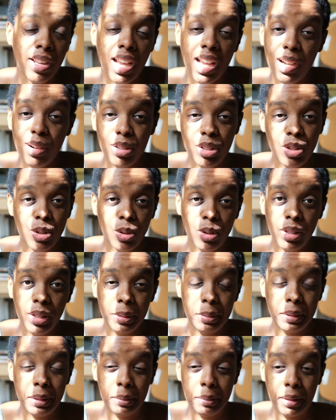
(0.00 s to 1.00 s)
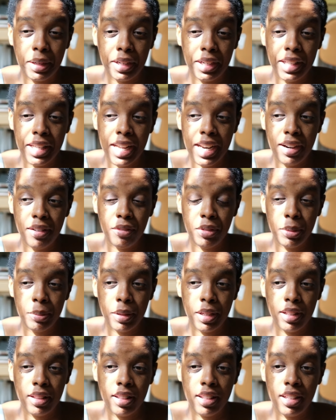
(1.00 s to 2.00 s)
I would totally be a part of that every
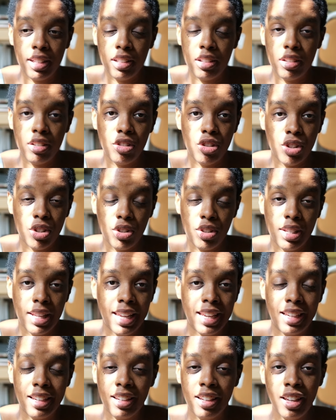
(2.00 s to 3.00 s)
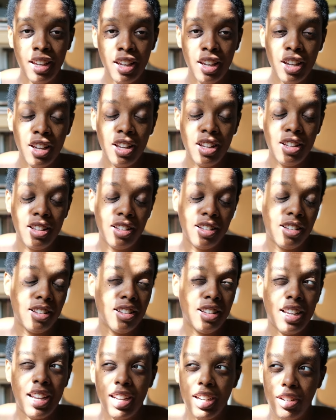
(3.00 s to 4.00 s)
month and just like
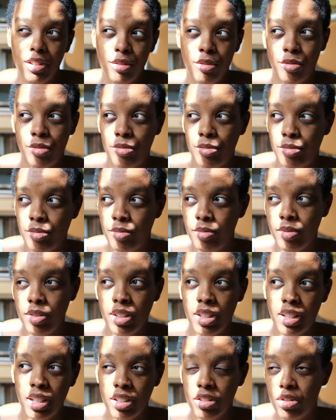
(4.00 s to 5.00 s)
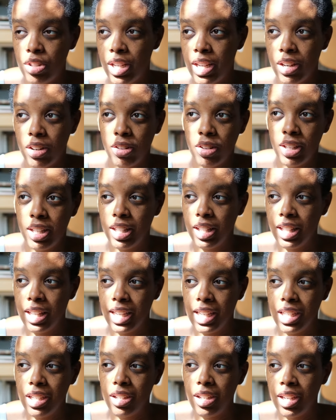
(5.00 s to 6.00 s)
kind of channel it
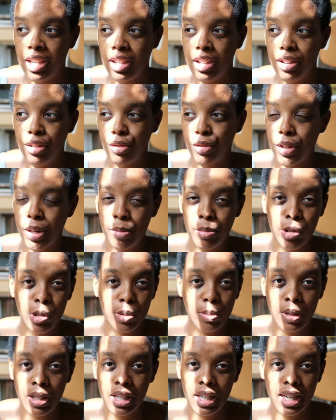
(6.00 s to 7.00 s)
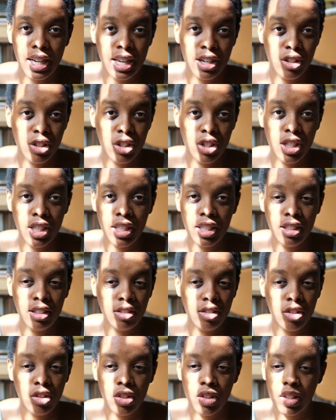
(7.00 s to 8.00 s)
like a farmer's market energy,
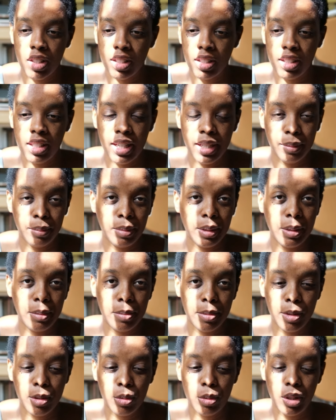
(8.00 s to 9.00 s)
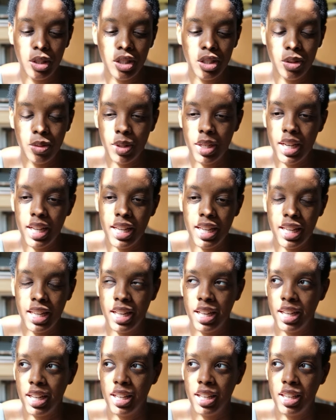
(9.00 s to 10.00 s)
just the same people were doing it.
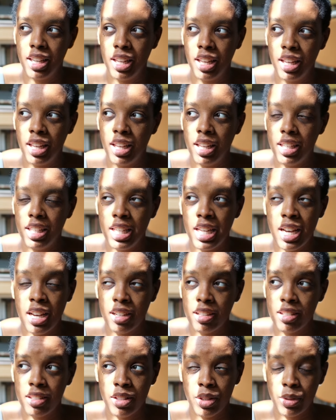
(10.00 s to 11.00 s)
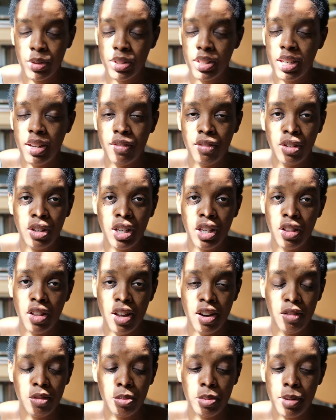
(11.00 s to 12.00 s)
And yeah, because there was definitely a
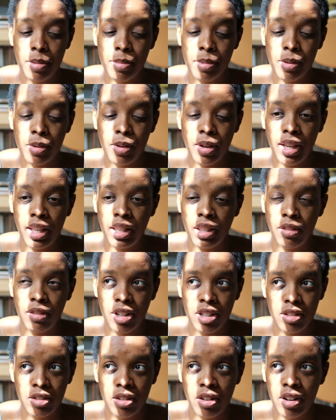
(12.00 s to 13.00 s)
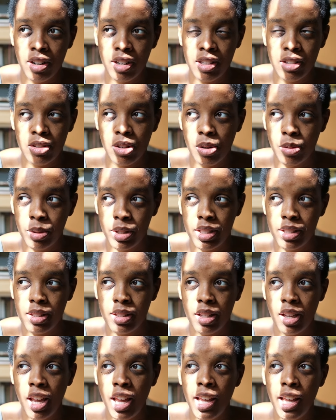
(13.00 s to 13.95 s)
lot of people, and the restaurant is always